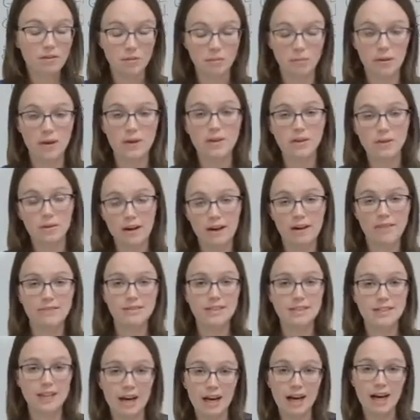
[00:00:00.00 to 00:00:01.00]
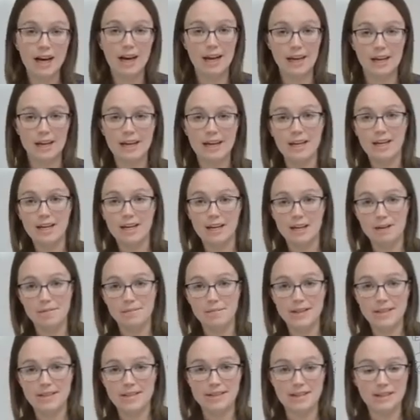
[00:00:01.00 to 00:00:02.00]
When you have a tie, it
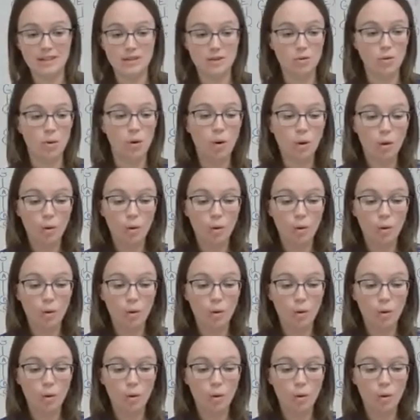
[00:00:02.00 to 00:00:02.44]
means that you